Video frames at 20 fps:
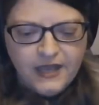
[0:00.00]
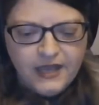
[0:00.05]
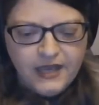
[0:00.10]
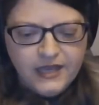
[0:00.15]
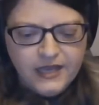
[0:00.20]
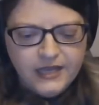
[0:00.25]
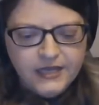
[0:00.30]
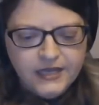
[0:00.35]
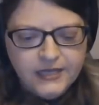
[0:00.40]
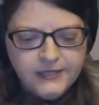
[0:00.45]

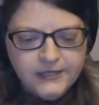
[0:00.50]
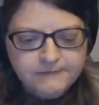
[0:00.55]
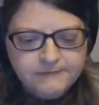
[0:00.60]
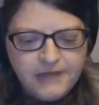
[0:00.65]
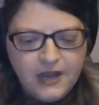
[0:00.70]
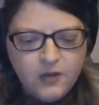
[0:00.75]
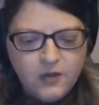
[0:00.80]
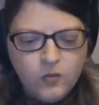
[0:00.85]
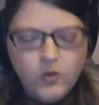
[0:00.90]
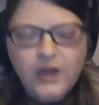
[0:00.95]

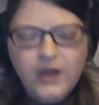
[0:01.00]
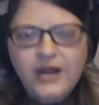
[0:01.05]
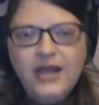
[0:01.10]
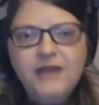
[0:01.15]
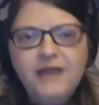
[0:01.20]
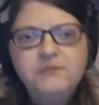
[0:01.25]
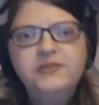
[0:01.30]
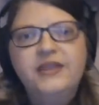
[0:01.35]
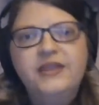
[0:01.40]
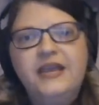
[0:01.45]
Now, what
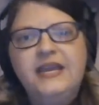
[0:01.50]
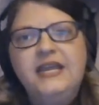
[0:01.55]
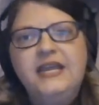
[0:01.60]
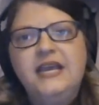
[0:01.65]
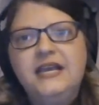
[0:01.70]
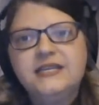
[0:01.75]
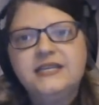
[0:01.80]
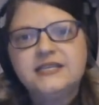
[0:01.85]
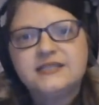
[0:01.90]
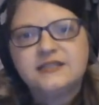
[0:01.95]
I'm planning
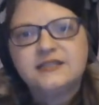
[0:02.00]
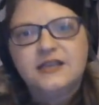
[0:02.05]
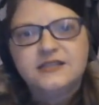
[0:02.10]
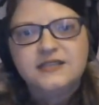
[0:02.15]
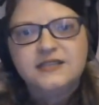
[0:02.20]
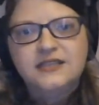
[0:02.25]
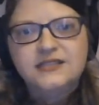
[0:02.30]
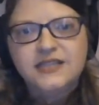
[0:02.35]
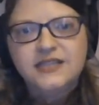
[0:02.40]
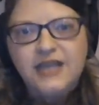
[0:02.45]
on
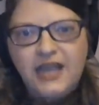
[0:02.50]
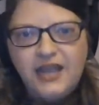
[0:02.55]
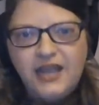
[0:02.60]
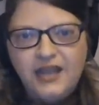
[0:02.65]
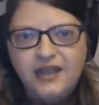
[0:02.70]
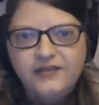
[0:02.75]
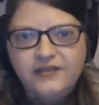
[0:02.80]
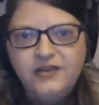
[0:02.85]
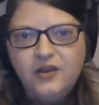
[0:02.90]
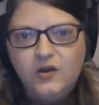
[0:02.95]
discussing today,
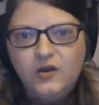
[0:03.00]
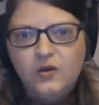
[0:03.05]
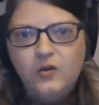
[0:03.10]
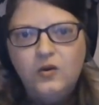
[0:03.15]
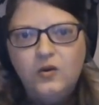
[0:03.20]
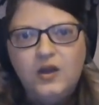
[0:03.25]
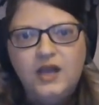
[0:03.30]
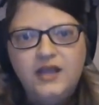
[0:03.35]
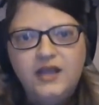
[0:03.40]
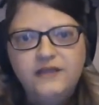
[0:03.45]
I
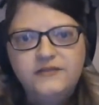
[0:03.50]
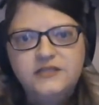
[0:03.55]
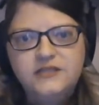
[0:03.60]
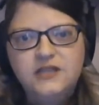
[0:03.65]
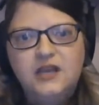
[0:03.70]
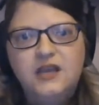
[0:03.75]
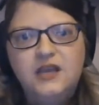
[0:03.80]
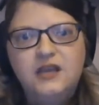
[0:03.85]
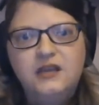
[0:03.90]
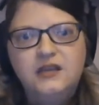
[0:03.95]
know I've
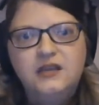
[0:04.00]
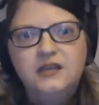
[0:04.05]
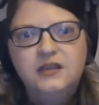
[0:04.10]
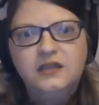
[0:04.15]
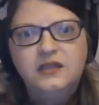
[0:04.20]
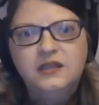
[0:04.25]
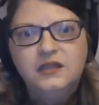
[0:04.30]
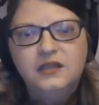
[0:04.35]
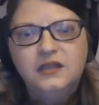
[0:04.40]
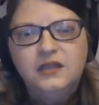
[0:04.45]
done
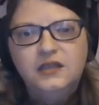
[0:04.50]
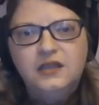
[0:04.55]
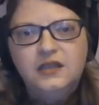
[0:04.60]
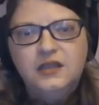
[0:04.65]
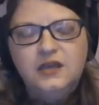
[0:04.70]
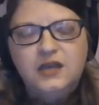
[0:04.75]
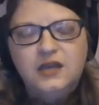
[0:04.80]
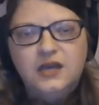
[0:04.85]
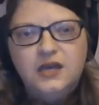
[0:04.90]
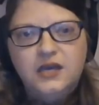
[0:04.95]

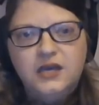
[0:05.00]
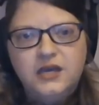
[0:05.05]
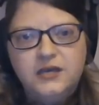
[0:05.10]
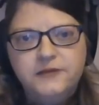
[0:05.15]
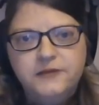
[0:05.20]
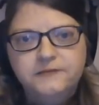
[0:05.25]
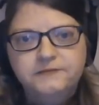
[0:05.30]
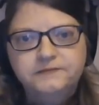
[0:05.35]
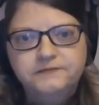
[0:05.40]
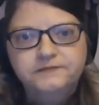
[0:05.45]

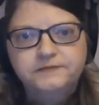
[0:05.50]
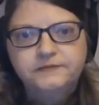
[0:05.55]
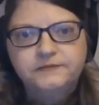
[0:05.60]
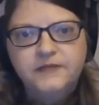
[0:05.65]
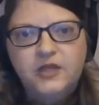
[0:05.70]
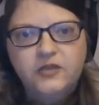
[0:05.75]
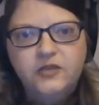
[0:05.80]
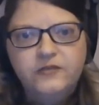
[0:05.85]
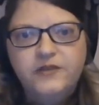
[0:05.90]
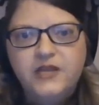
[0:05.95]

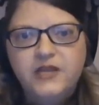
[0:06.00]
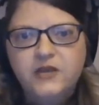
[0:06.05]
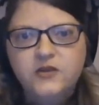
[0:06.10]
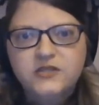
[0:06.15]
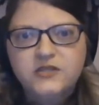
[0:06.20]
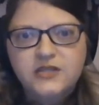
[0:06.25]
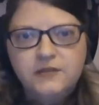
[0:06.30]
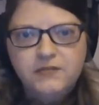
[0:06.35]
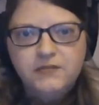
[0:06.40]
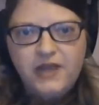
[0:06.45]
other
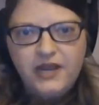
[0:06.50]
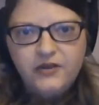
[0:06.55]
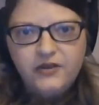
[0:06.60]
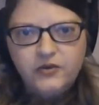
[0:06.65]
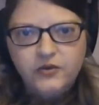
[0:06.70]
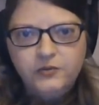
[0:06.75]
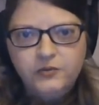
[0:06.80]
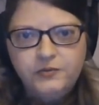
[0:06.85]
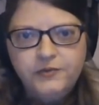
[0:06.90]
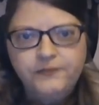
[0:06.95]
videos in my
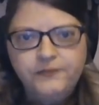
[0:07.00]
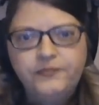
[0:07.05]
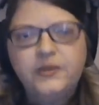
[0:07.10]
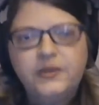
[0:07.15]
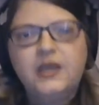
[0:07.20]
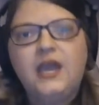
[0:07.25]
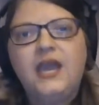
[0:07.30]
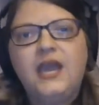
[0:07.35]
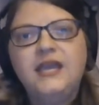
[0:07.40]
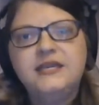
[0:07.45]
group.
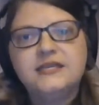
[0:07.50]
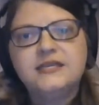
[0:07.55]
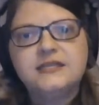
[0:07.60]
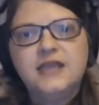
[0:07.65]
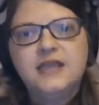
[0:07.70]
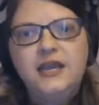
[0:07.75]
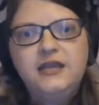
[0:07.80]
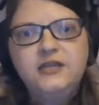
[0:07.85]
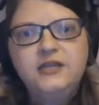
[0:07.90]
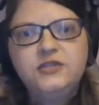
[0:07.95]
I
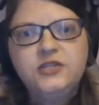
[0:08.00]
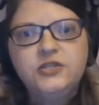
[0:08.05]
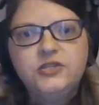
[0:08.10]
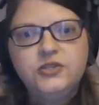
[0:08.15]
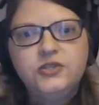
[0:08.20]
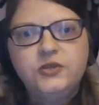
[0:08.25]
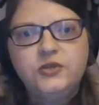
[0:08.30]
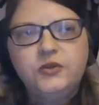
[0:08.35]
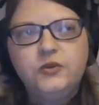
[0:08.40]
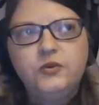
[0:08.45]
decided to
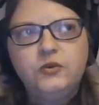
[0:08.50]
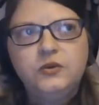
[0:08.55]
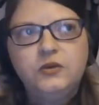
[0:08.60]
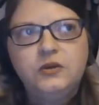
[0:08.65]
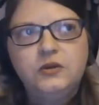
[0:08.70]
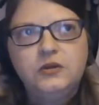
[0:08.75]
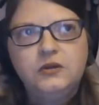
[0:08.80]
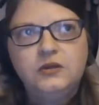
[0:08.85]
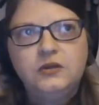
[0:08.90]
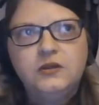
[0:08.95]

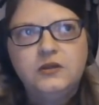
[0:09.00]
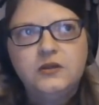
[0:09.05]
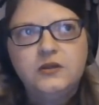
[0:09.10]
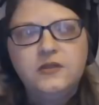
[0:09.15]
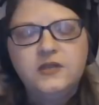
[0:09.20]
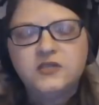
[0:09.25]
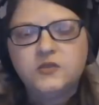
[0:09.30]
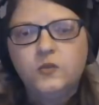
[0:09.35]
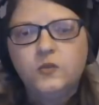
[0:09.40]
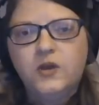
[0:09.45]
do
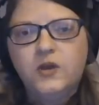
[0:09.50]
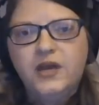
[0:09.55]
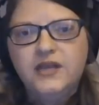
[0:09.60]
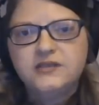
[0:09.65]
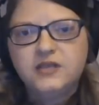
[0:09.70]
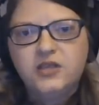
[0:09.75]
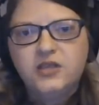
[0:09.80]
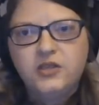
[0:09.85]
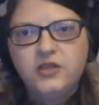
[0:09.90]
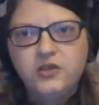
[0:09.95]
this one
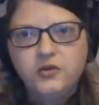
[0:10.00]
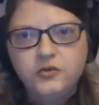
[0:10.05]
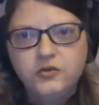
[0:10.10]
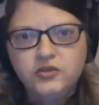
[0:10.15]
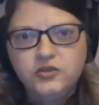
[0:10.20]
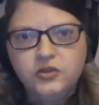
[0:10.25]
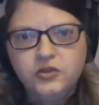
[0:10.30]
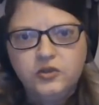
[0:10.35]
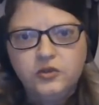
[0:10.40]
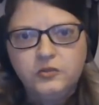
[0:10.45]
as a
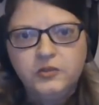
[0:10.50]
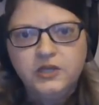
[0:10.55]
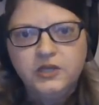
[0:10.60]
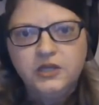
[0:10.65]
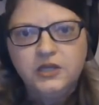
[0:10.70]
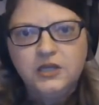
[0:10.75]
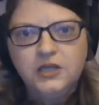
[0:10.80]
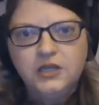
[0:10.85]
YouTube